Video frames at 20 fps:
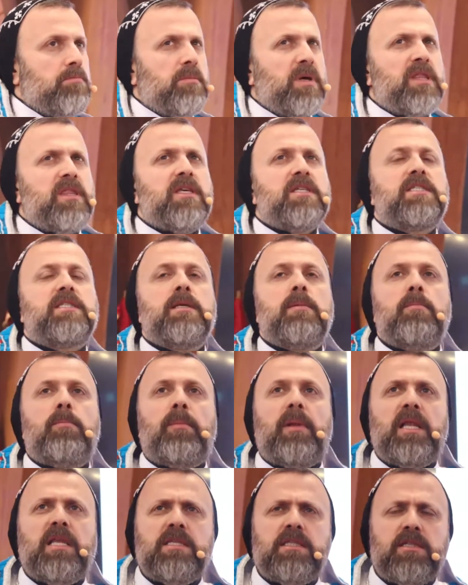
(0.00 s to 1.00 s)
But the
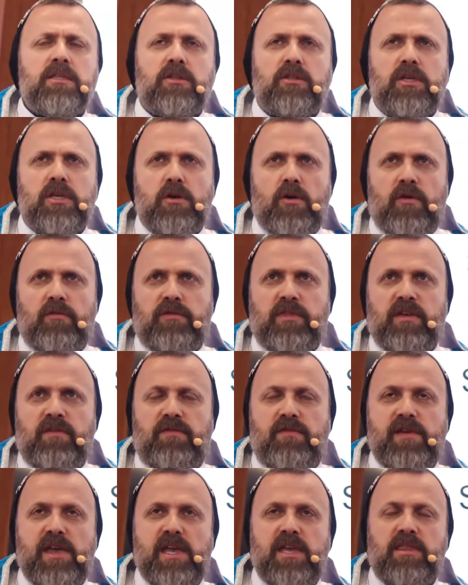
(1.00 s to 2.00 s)
simplicity of the
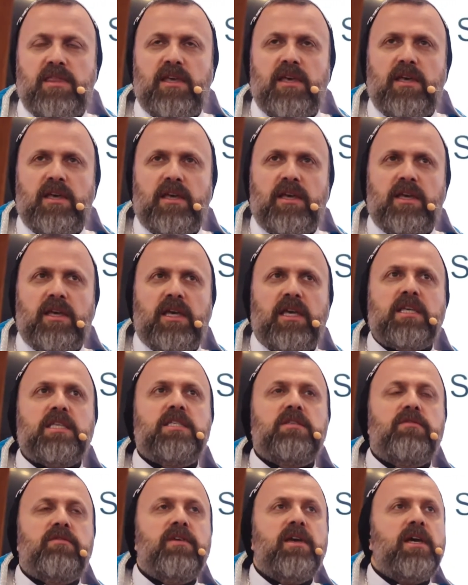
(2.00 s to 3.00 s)
faith
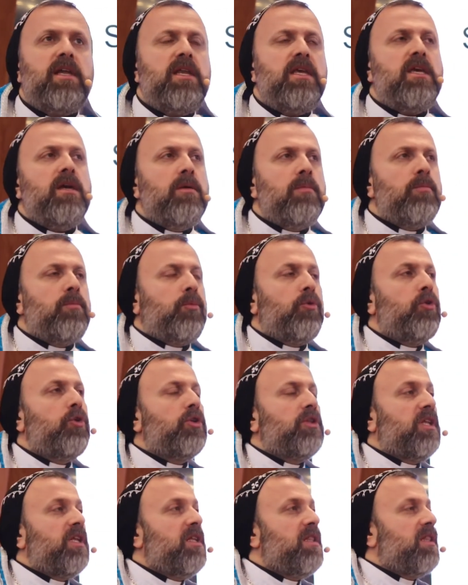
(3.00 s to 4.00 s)
is very
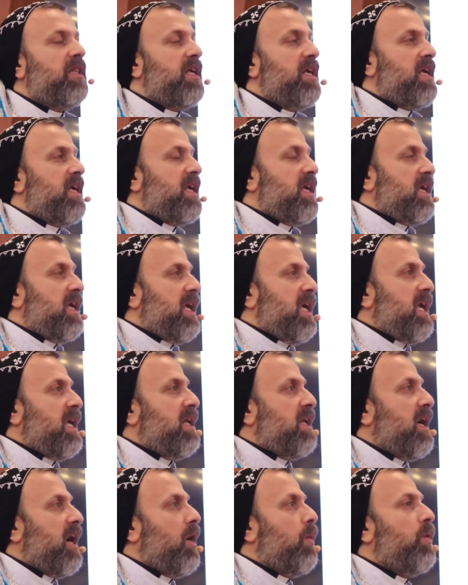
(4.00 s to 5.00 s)
important
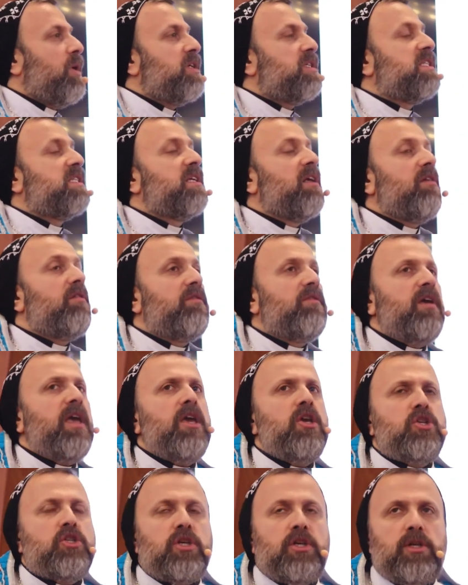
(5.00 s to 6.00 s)
in our
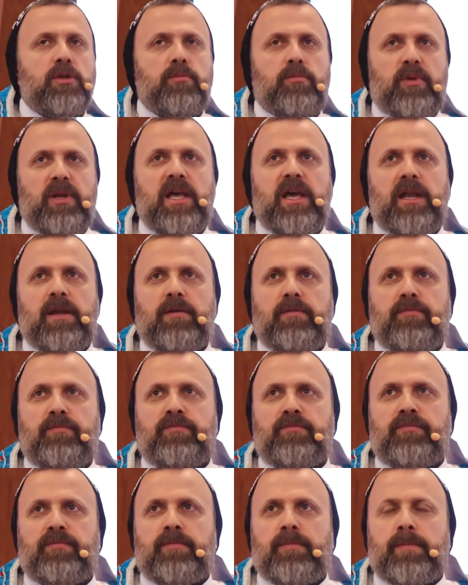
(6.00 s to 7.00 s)
salvation plan.
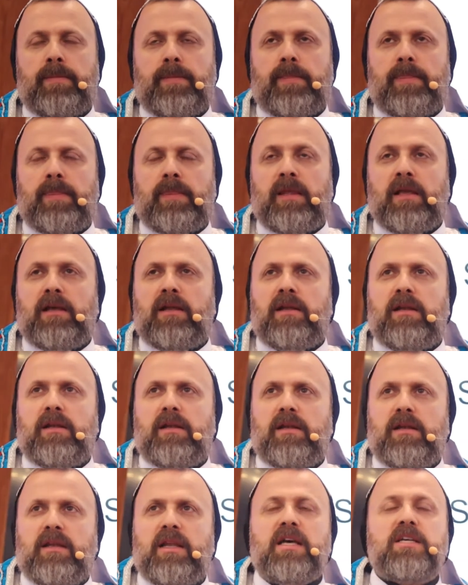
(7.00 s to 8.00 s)

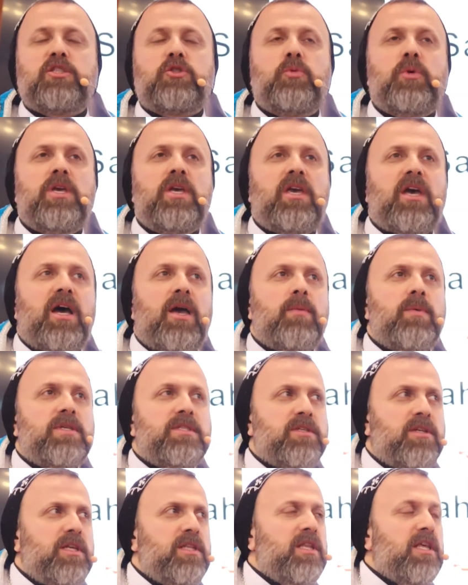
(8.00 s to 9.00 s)
Last week, I
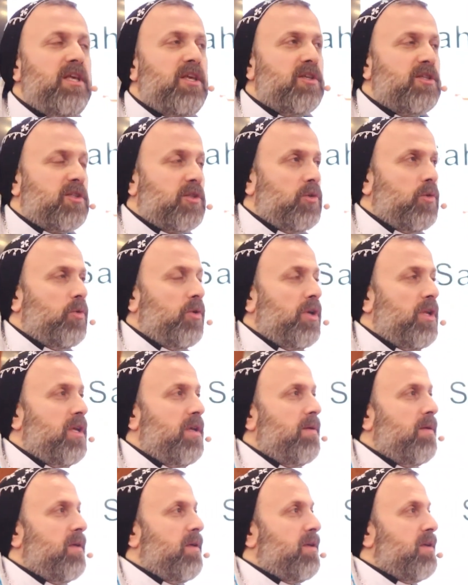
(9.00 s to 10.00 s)
was reading a
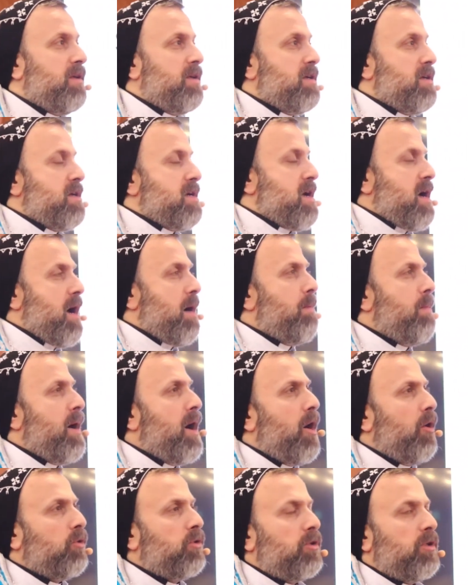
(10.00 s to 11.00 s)
story
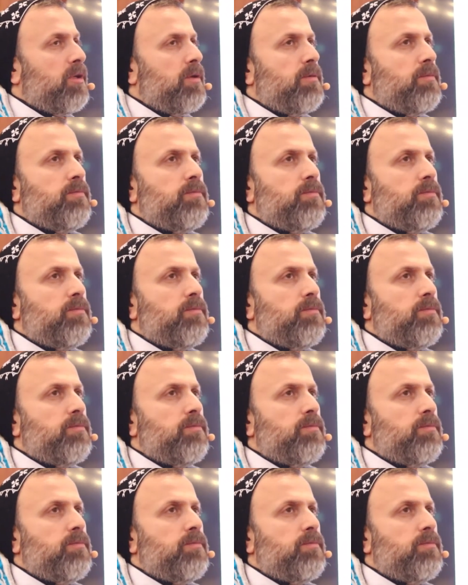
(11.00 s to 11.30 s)
about